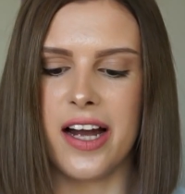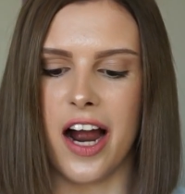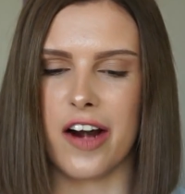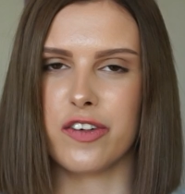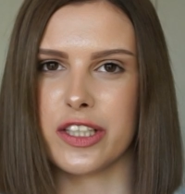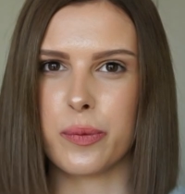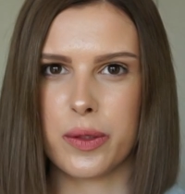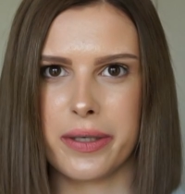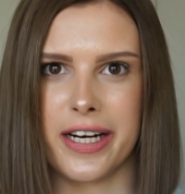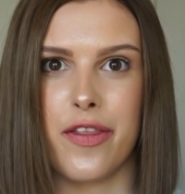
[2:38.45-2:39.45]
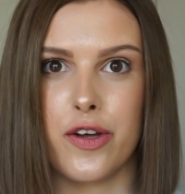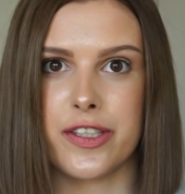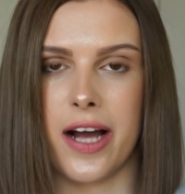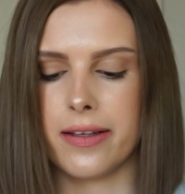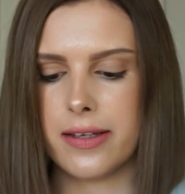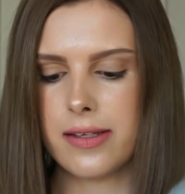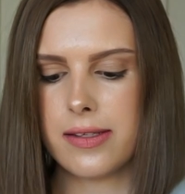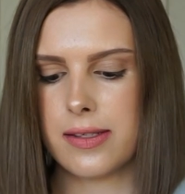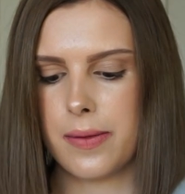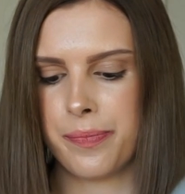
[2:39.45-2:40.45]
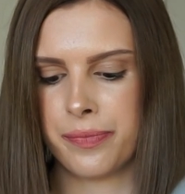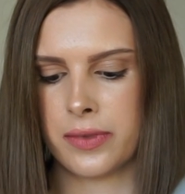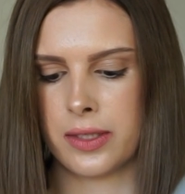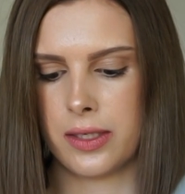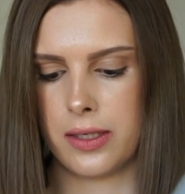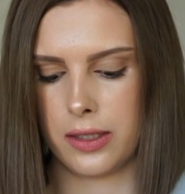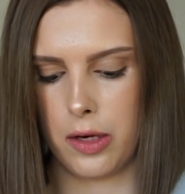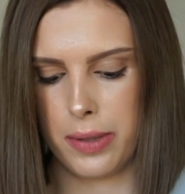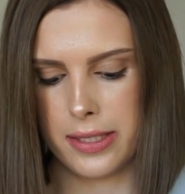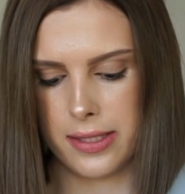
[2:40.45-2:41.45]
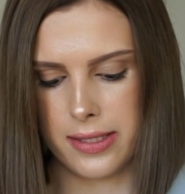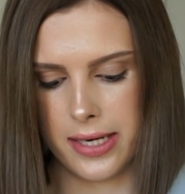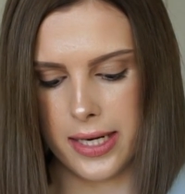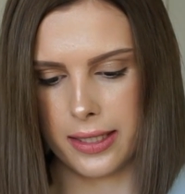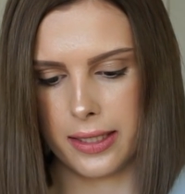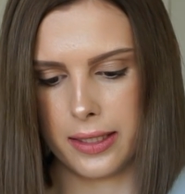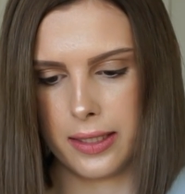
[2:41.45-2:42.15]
I really want to bring out those colors. I'm going to press the tick.